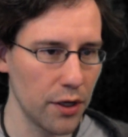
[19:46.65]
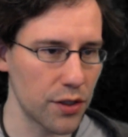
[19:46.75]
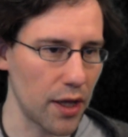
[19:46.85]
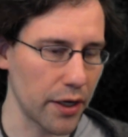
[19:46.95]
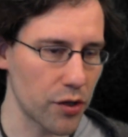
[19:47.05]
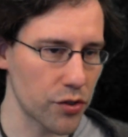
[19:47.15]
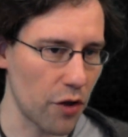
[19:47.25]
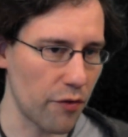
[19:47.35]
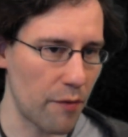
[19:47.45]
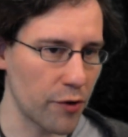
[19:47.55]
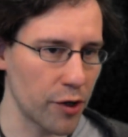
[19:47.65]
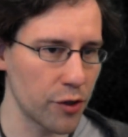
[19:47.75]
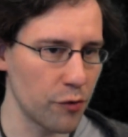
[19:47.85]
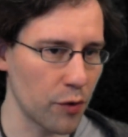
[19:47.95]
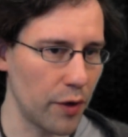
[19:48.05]
setting yourself up for a
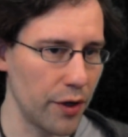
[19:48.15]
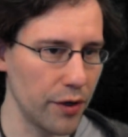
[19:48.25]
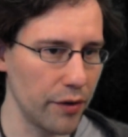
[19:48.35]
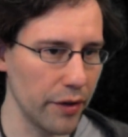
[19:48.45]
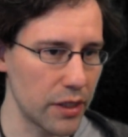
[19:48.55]
two for one